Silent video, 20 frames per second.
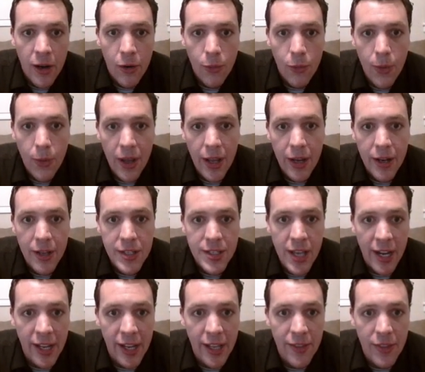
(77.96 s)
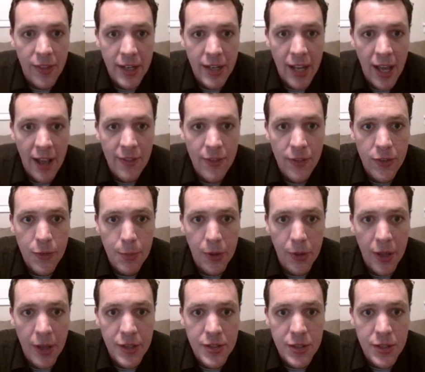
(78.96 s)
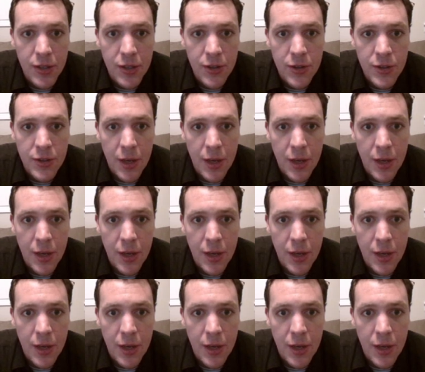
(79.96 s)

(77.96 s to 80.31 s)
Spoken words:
Wait a second, the tens place goes